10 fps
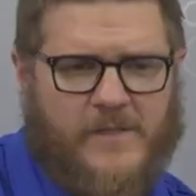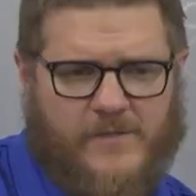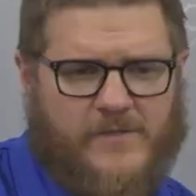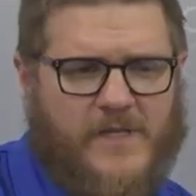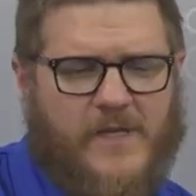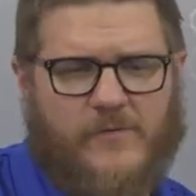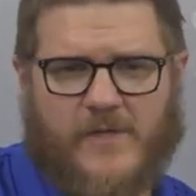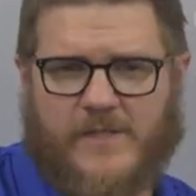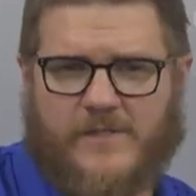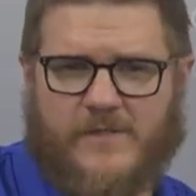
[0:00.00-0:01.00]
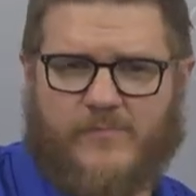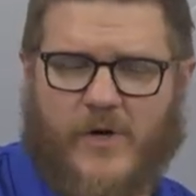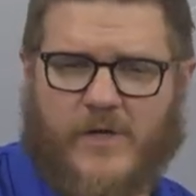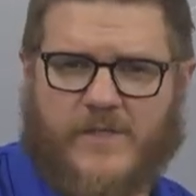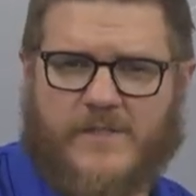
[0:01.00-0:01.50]
So today we're going to
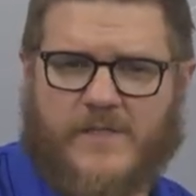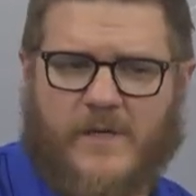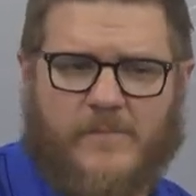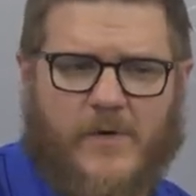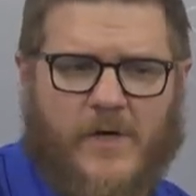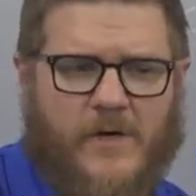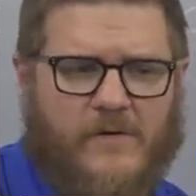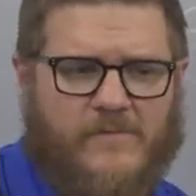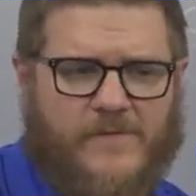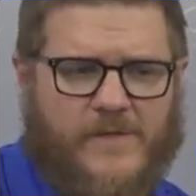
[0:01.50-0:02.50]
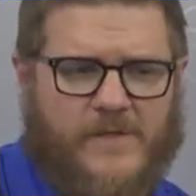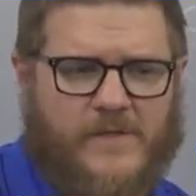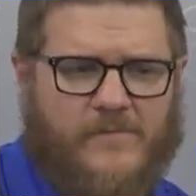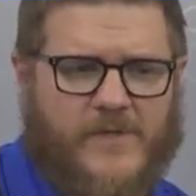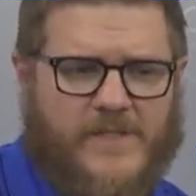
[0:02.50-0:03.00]
debunk some of
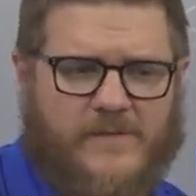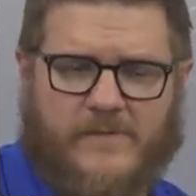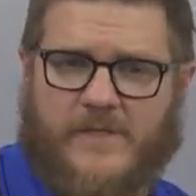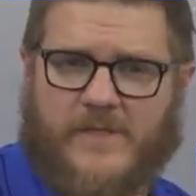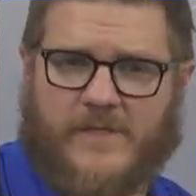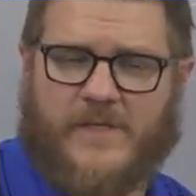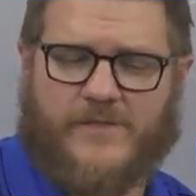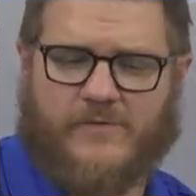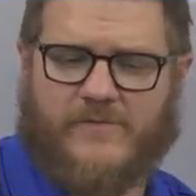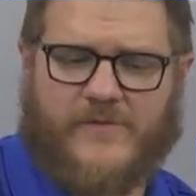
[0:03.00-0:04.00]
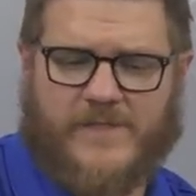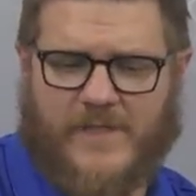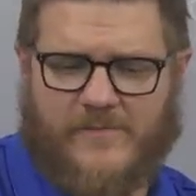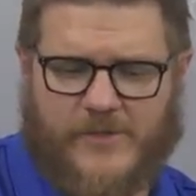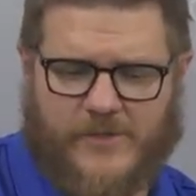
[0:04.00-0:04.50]
the misleading nature of
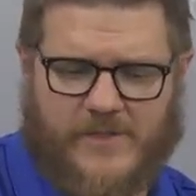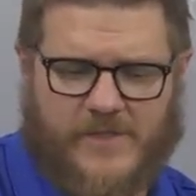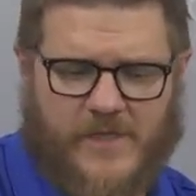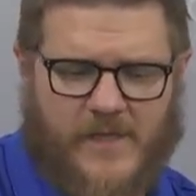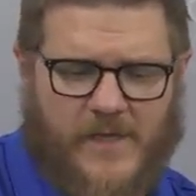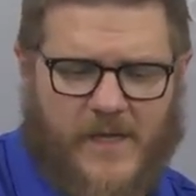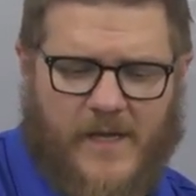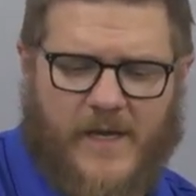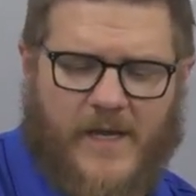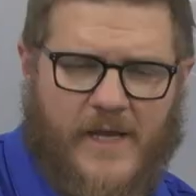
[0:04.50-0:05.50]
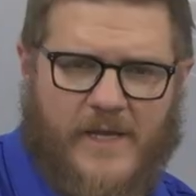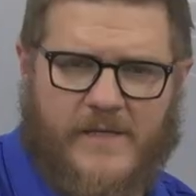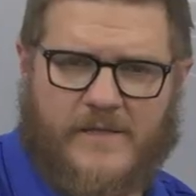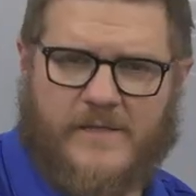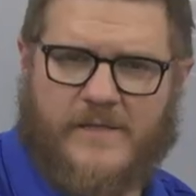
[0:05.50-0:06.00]
these images
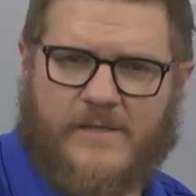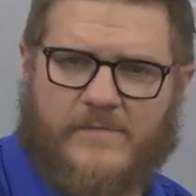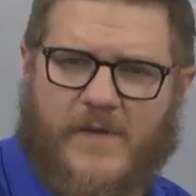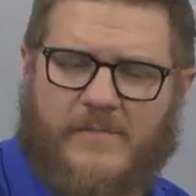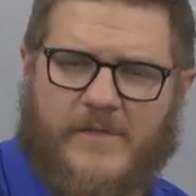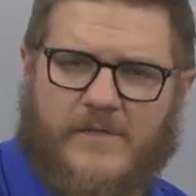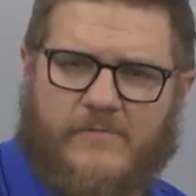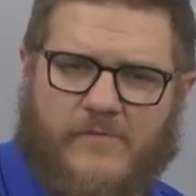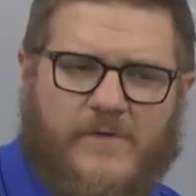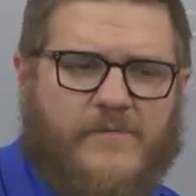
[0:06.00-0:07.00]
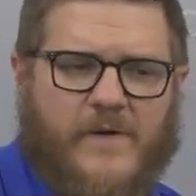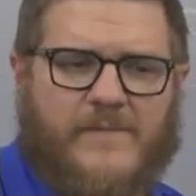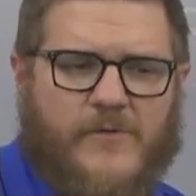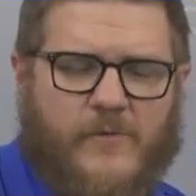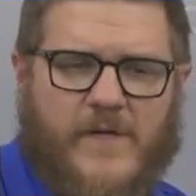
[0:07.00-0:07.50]
and maybe
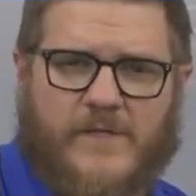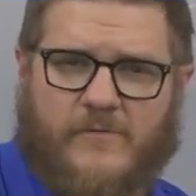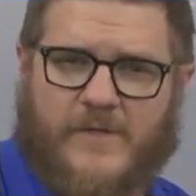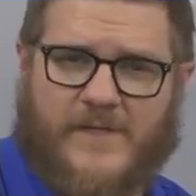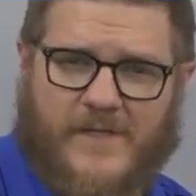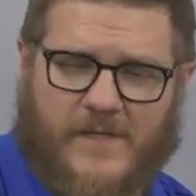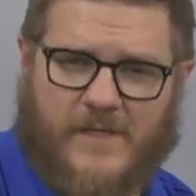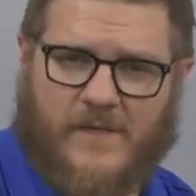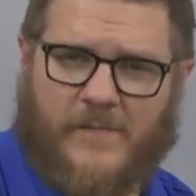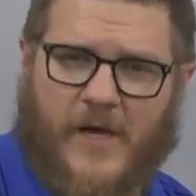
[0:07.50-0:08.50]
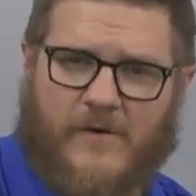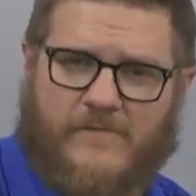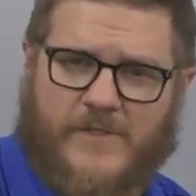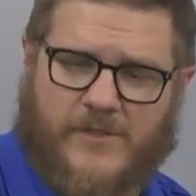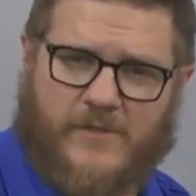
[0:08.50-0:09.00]
reframe the way that we think
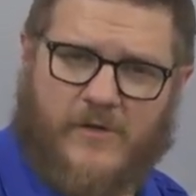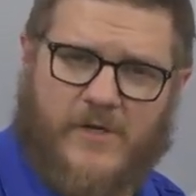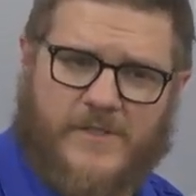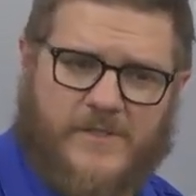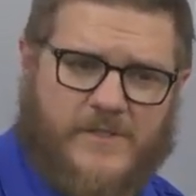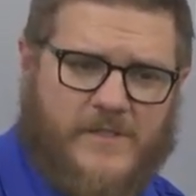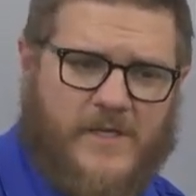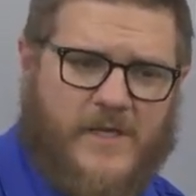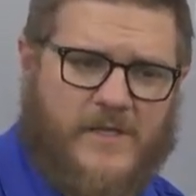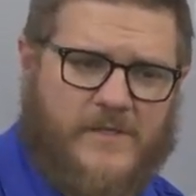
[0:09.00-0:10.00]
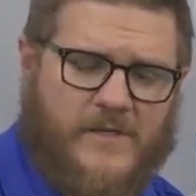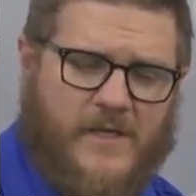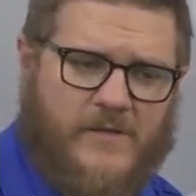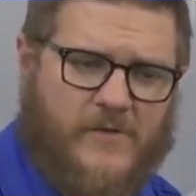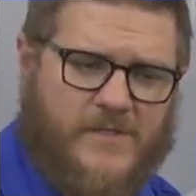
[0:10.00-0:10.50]
about vision loss and
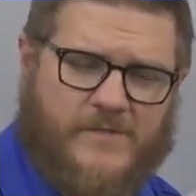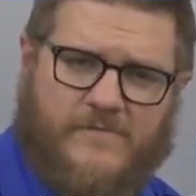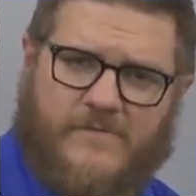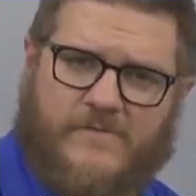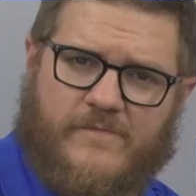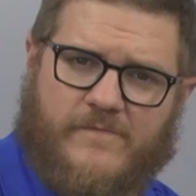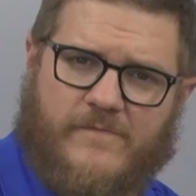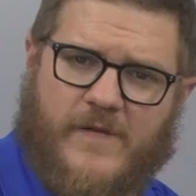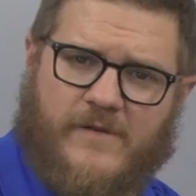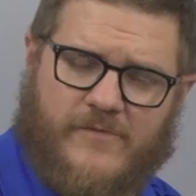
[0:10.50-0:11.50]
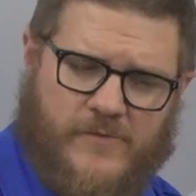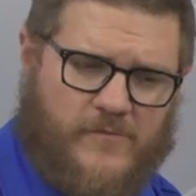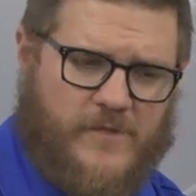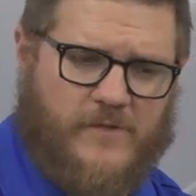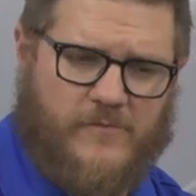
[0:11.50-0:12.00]
loss of
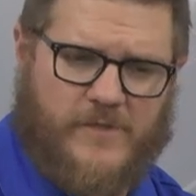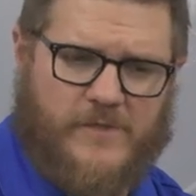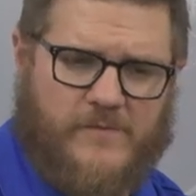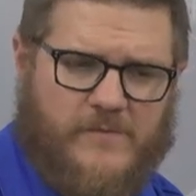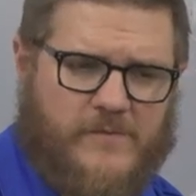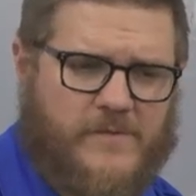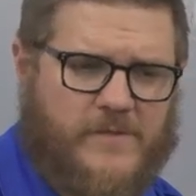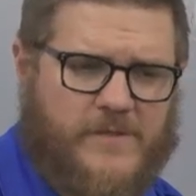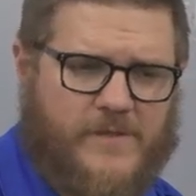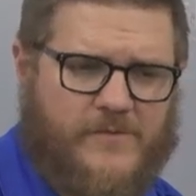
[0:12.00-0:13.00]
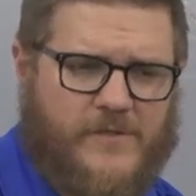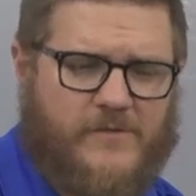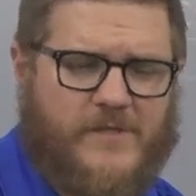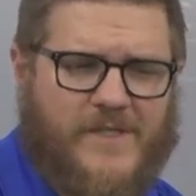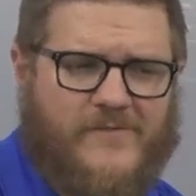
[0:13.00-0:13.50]
visual acuity so that
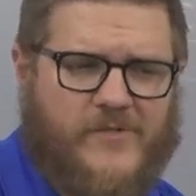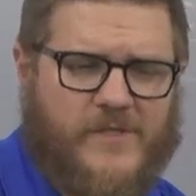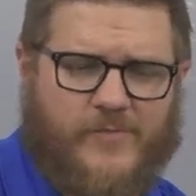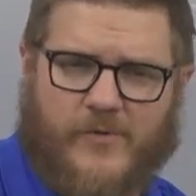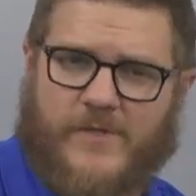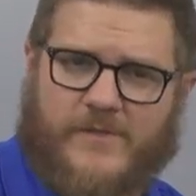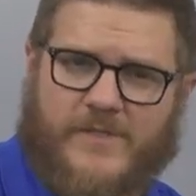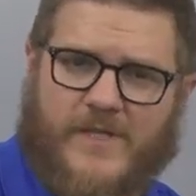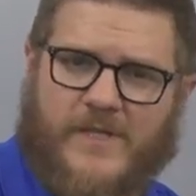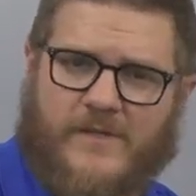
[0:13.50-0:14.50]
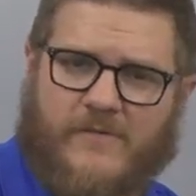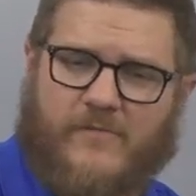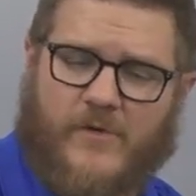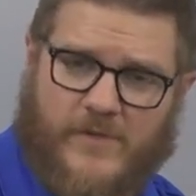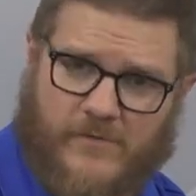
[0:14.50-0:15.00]
you can have a deeper understanding
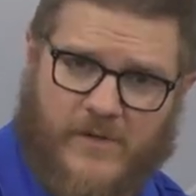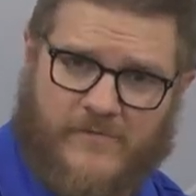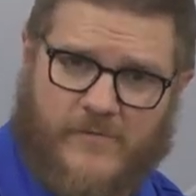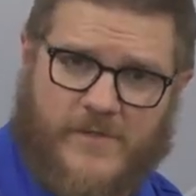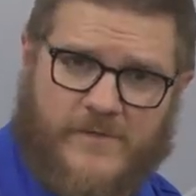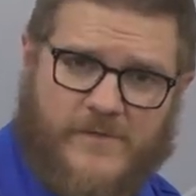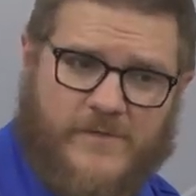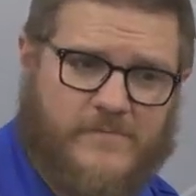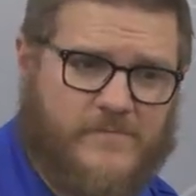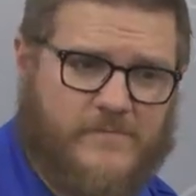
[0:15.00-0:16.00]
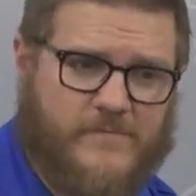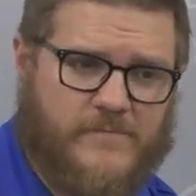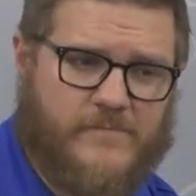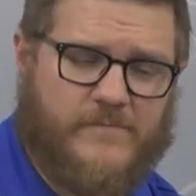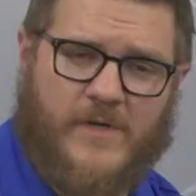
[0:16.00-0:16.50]
of what your loved ones
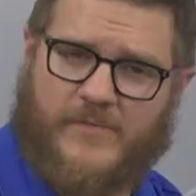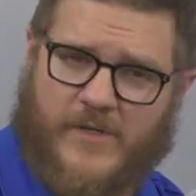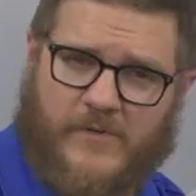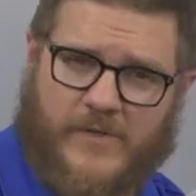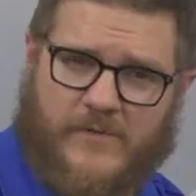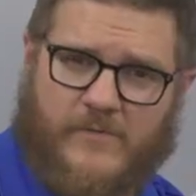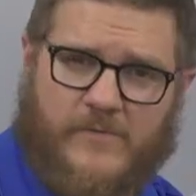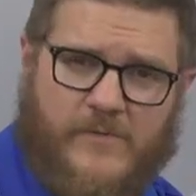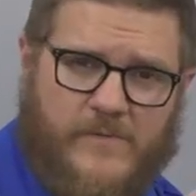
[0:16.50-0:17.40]
might be going through.